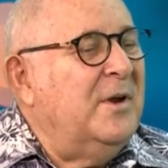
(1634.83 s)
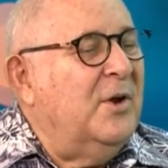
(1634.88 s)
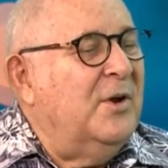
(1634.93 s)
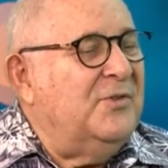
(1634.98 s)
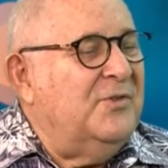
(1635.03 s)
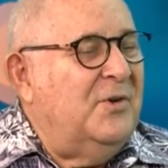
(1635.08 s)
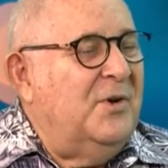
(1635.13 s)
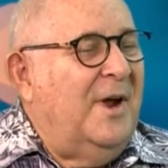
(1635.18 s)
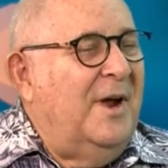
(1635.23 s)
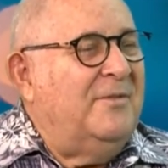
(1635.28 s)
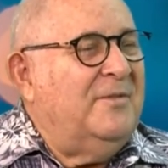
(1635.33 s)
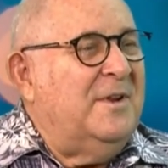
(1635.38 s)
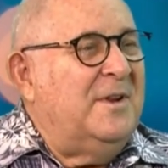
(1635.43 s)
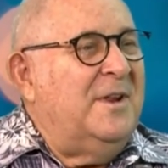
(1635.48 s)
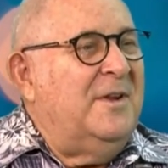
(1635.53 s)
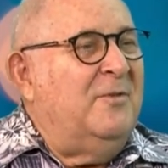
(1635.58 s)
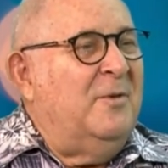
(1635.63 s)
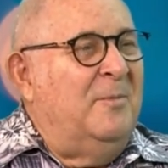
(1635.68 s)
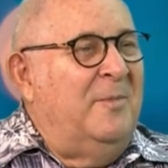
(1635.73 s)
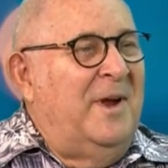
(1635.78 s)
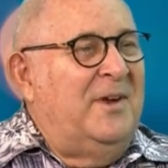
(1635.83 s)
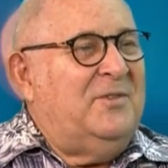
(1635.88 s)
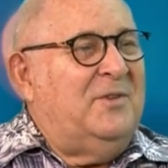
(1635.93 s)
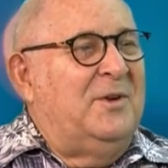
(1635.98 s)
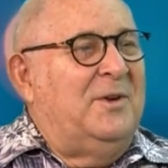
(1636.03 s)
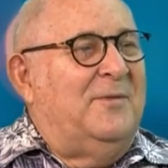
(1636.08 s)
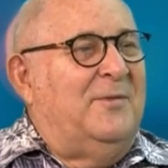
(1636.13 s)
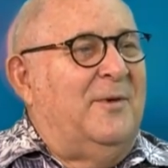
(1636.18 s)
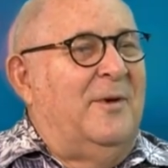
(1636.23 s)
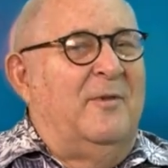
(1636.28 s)
because you have to leave a
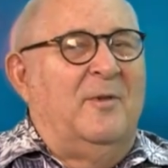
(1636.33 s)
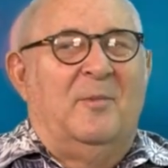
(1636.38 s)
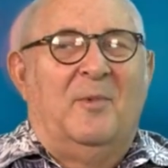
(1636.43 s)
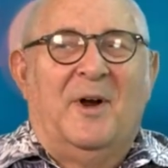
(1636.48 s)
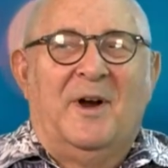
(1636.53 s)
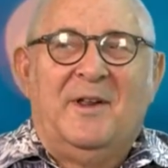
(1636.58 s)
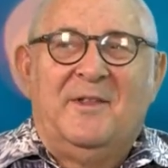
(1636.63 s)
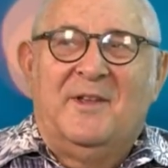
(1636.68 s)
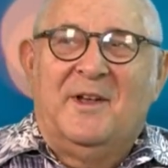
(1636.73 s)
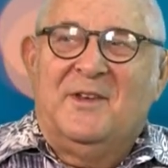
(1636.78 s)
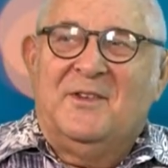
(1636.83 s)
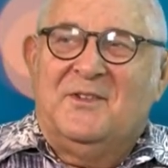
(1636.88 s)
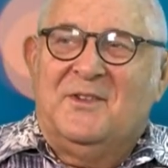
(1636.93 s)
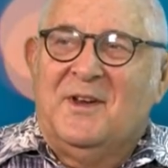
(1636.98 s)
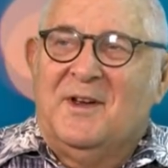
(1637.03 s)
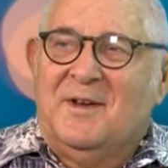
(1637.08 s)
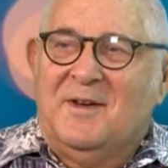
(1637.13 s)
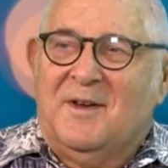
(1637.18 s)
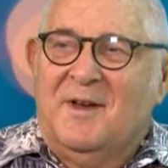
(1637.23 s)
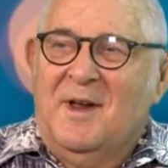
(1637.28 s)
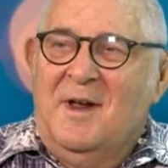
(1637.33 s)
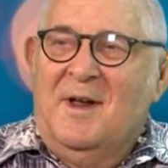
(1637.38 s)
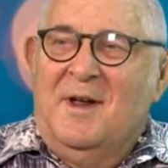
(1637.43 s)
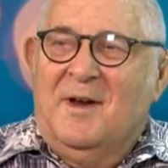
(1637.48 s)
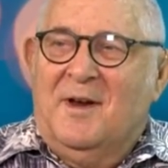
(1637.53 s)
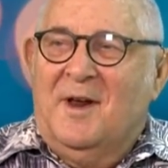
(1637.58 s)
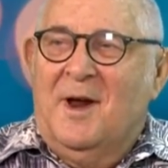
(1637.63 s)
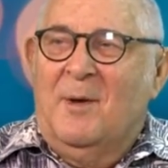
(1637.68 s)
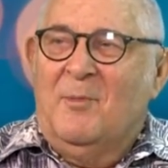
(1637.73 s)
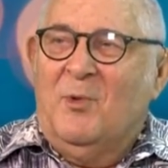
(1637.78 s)
message for everybody. There's uh,
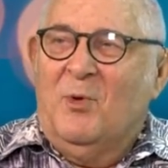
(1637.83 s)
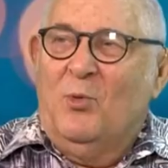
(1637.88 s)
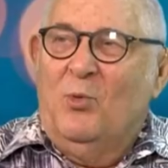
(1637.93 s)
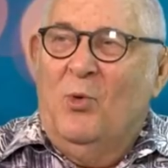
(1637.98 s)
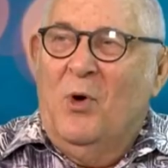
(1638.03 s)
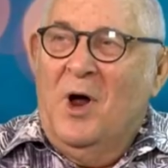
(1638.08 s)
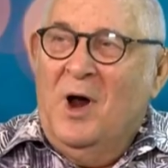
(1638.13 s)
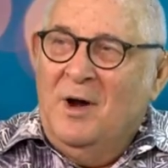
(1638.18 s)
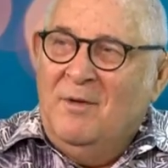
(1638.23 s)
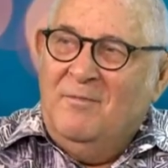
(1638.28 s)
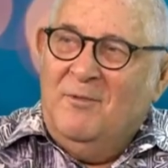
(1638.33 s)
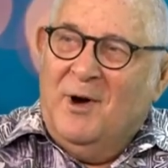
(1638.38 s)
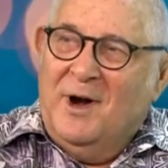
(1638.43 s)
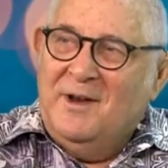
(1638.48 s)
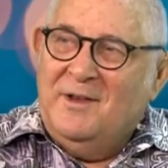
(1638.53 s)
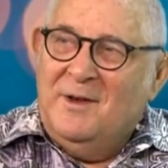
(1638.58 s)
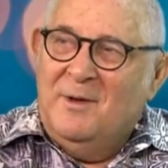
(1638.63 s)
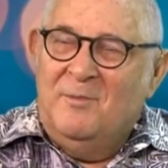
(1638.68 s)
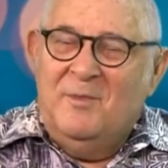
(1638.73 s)
camera one right in the